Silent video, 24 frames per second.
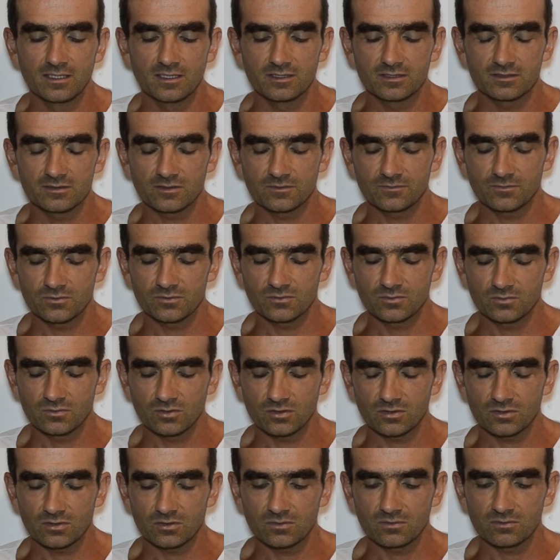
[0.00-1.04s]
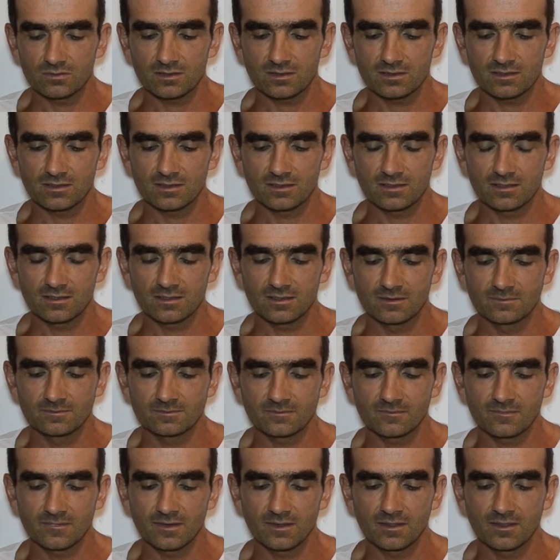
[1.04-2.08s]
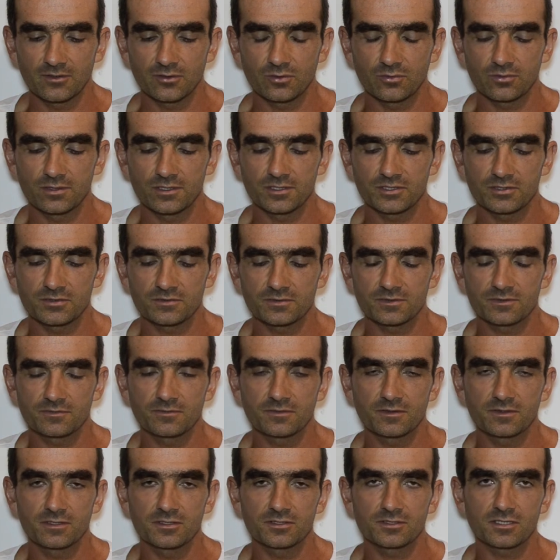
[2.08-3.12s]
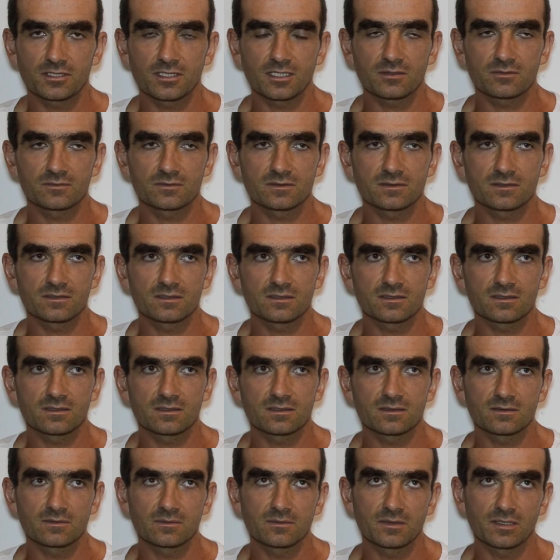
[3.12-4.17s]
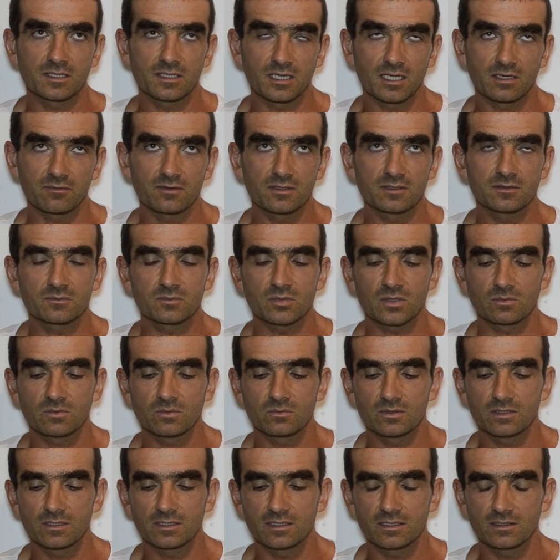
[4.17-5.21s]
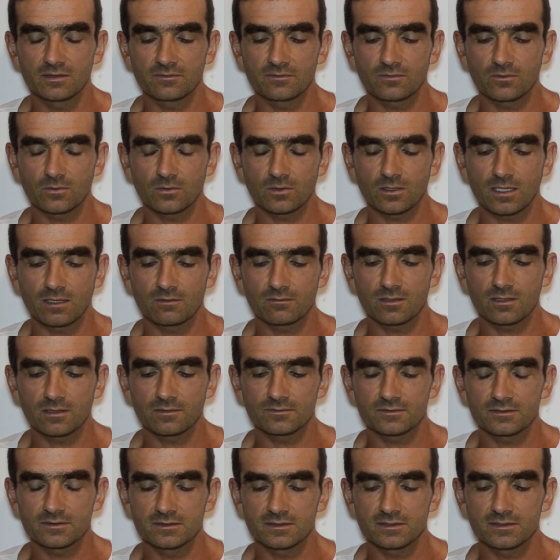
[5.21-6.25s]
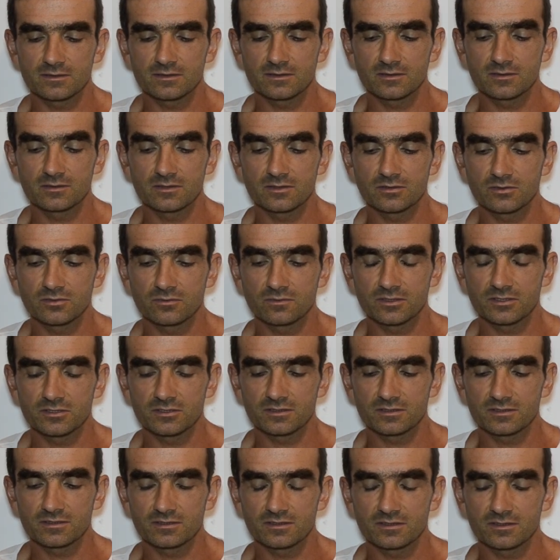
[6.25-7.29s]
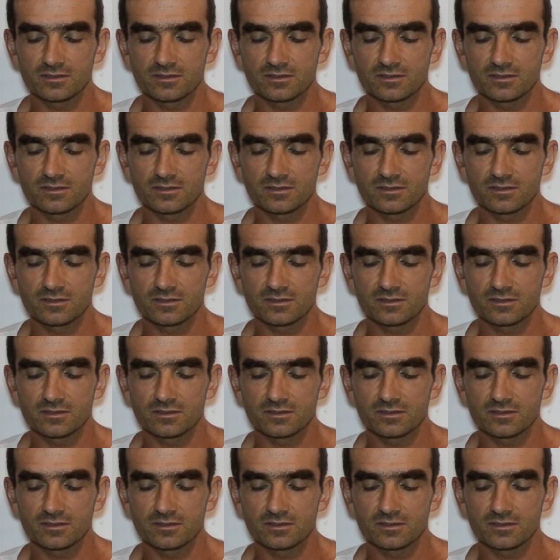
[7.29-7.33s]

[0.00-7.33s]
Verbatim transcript: So for tomorrow, Yuri should finish around 11 probably, and four hours after that, Nidruvi should